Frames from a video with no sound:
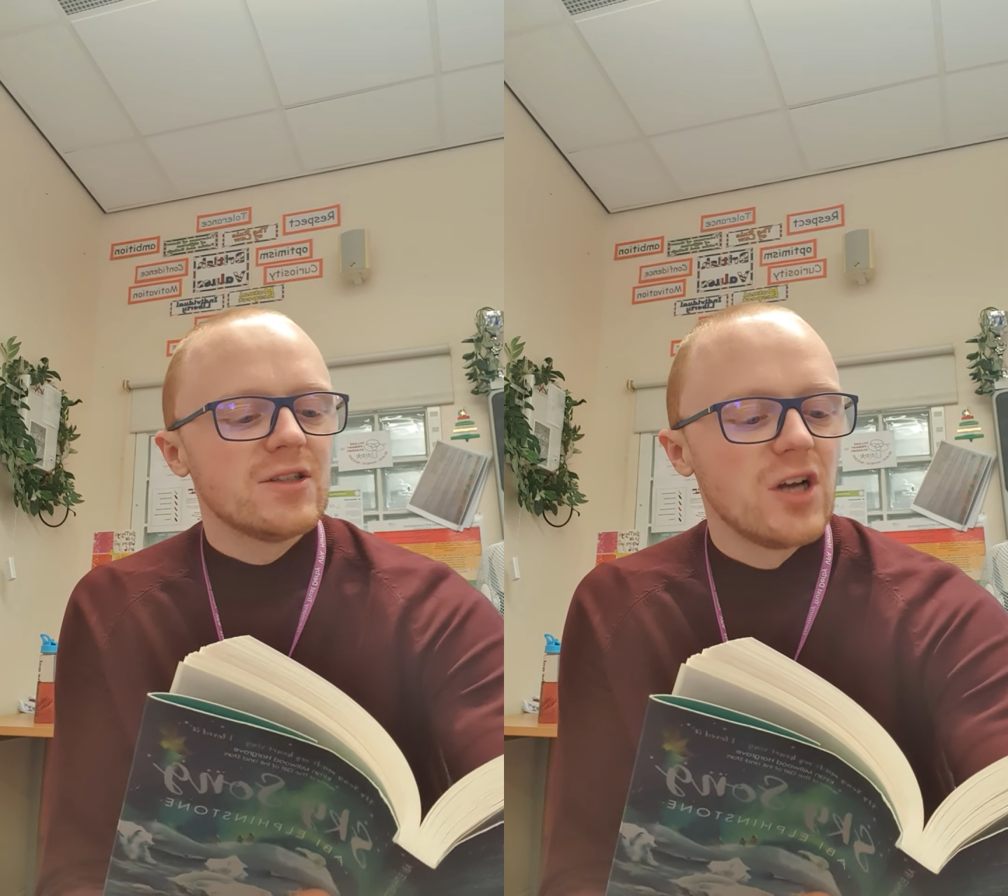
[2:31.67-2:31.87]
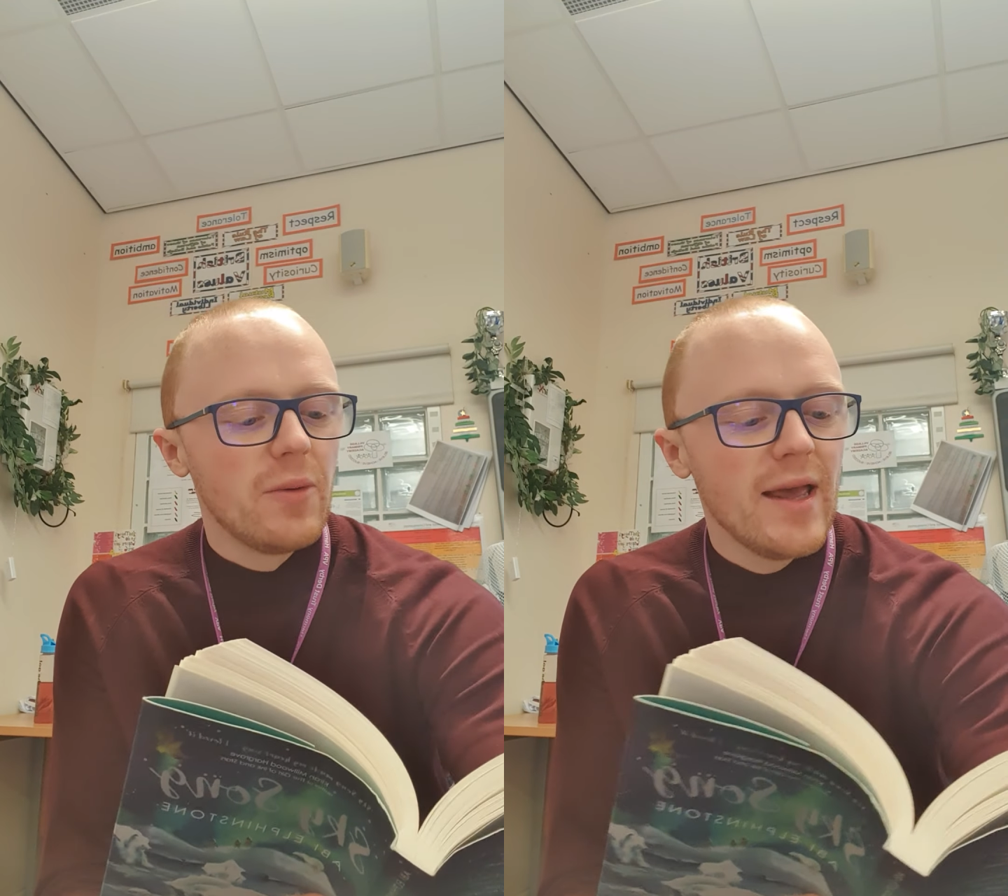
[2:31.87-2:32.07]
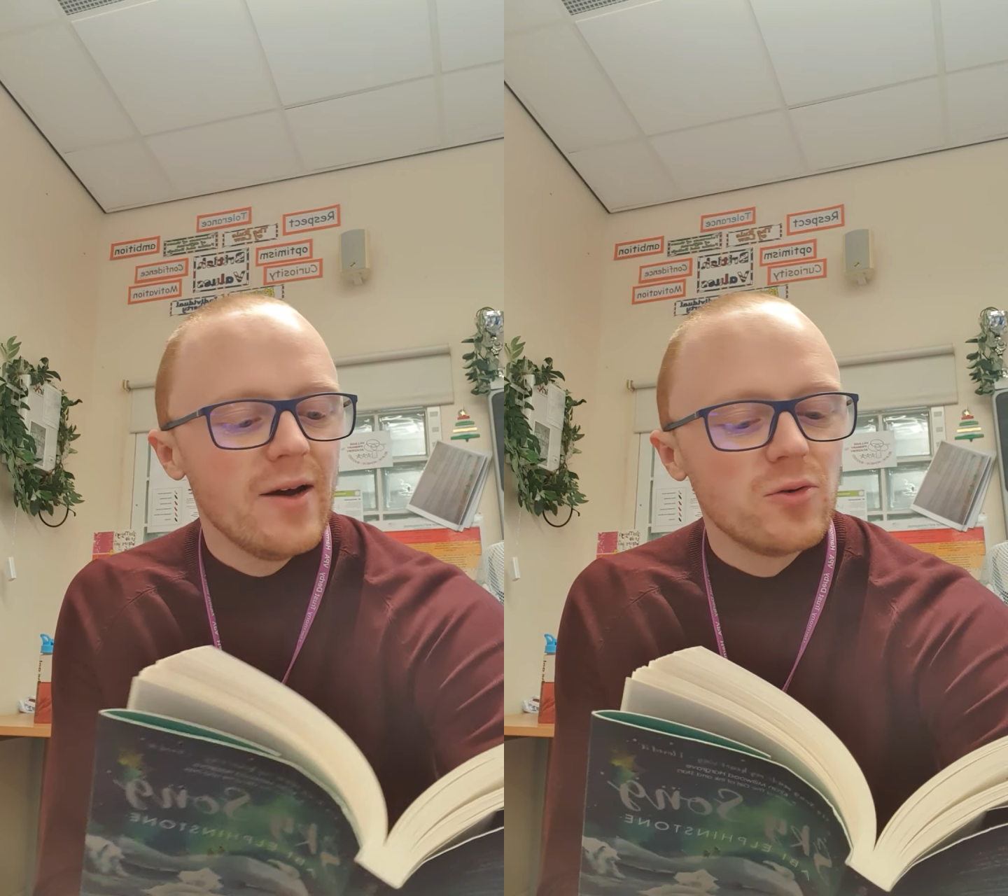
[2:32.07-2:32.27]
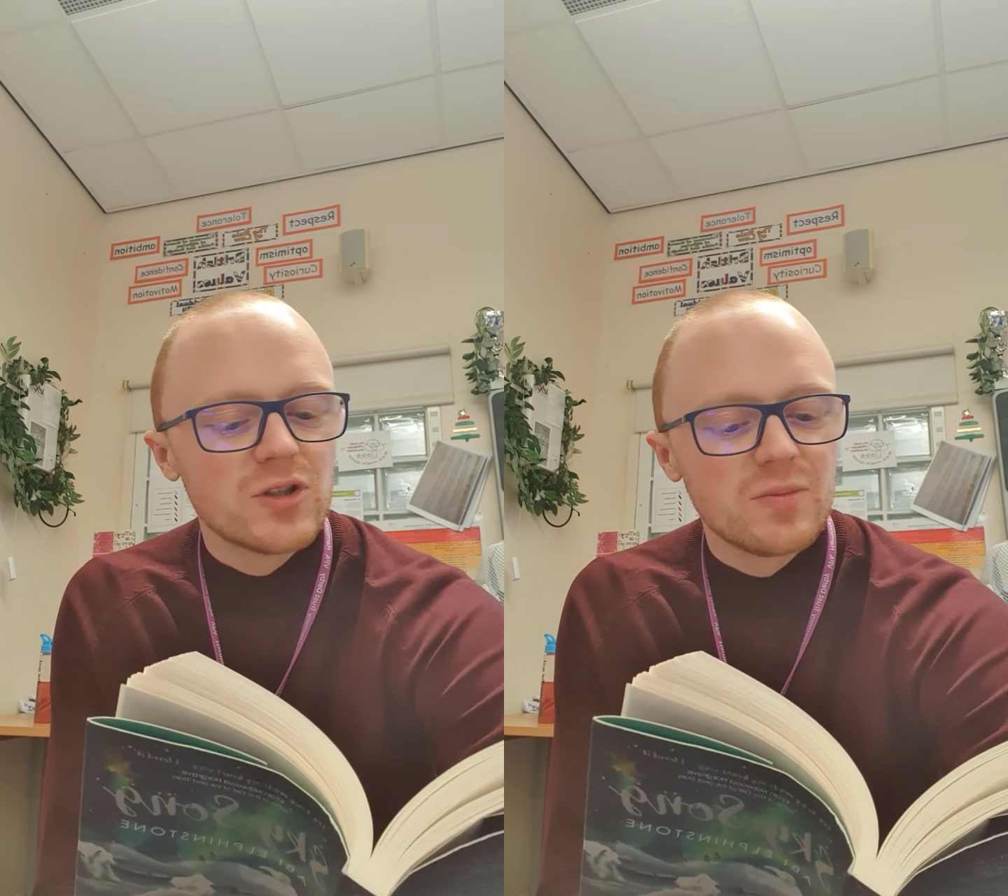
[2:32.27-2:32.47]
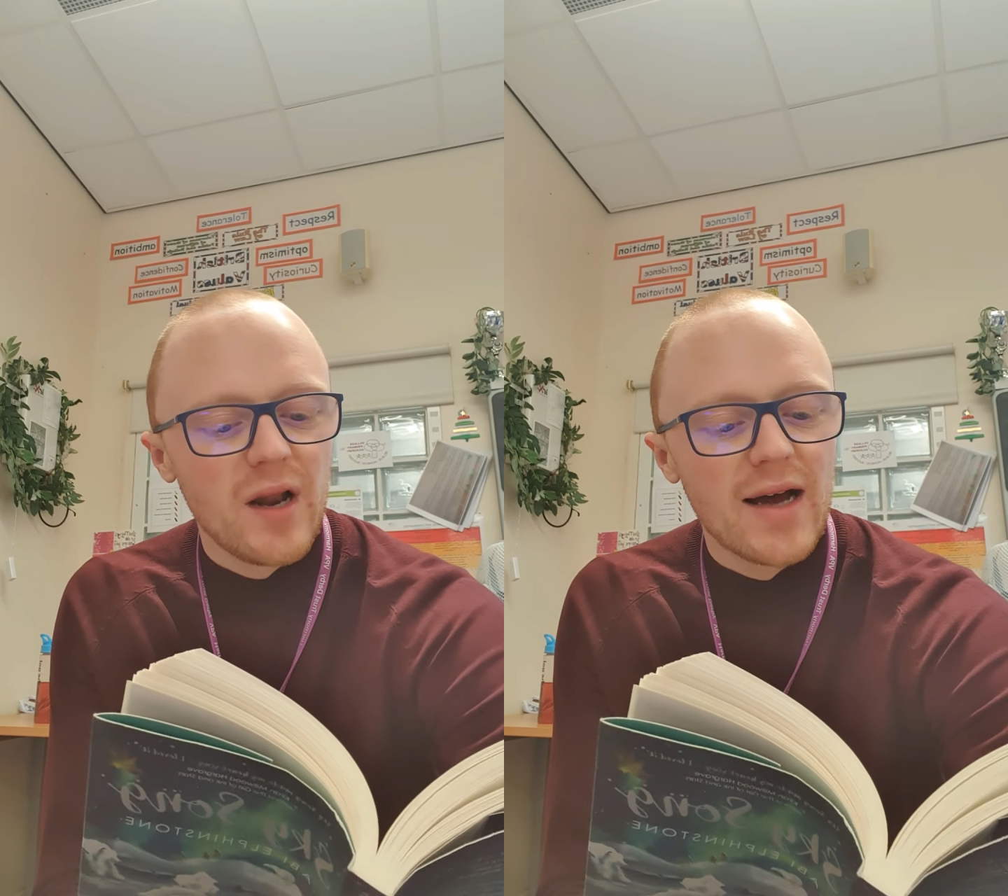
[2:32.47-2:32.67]
snowy hills
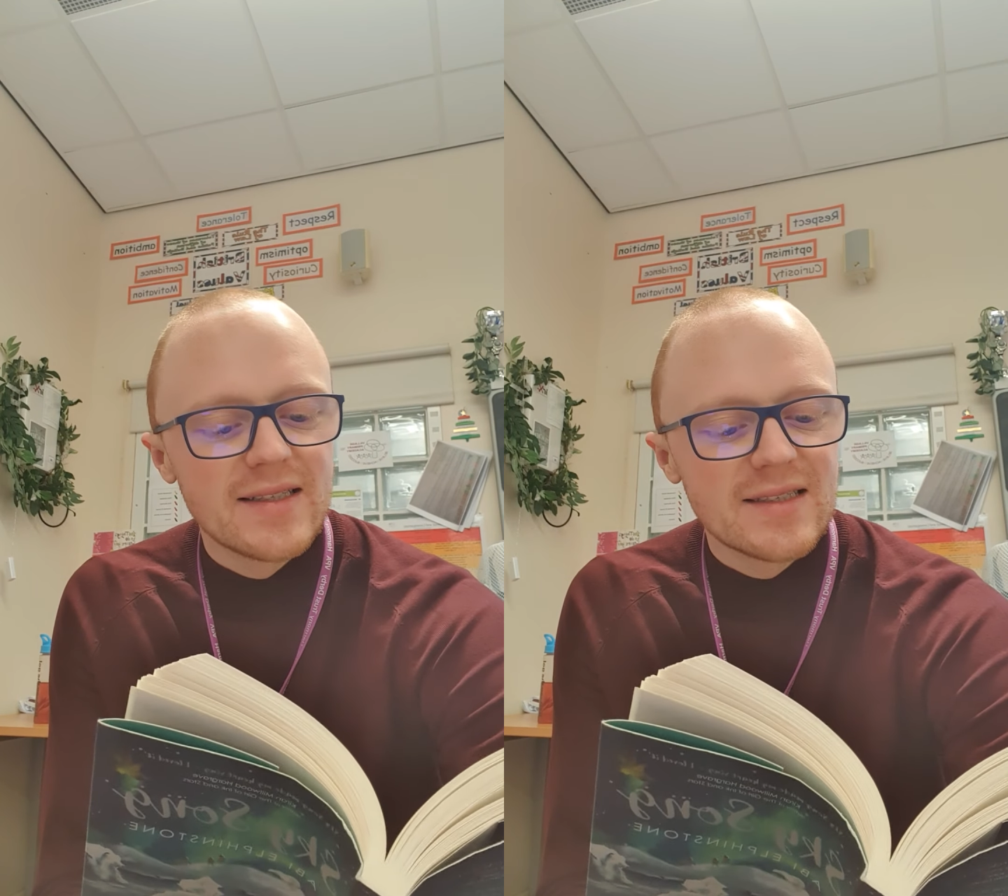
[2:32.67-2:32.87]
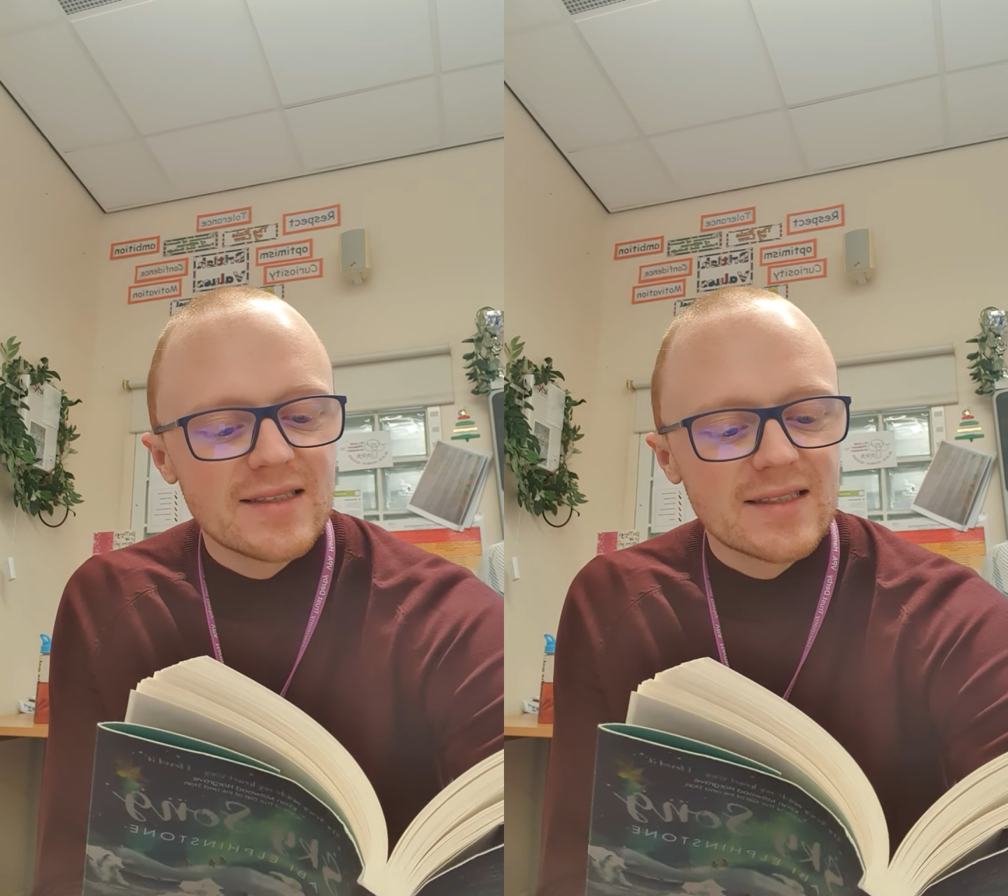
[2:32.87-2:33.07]
spliced into